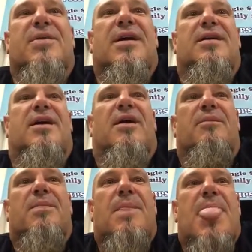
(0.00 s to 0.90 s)
but
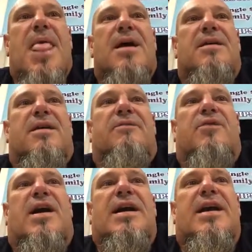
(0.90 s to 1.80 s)
um, come
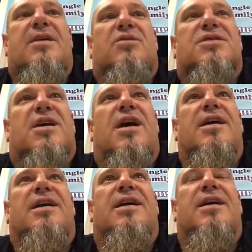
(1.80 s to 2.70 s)
Friday it was
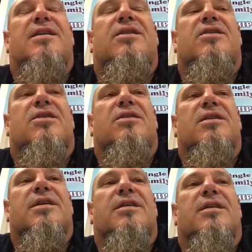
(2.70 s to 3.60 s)
on again, you know,
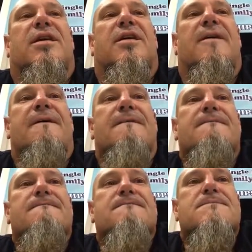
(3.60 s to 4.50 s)
and. Uh,
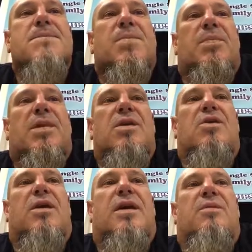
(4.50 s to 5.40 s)
you
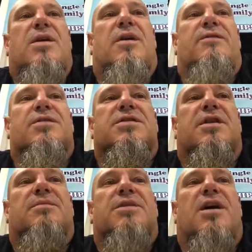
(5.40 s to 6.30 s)
know that went on for
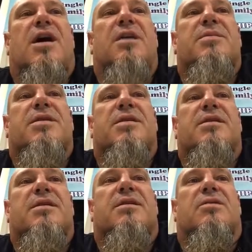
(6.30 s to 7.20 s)
some time, and
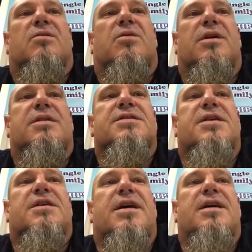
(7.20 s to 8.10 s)
then uh, one
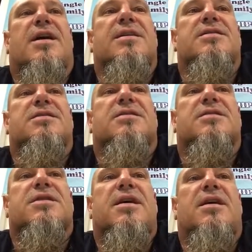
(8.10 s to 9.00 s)
Sunday night she
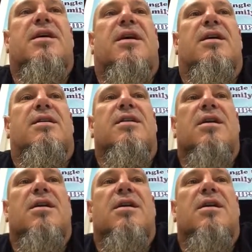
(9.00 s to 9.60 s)
says, "Hey, uh,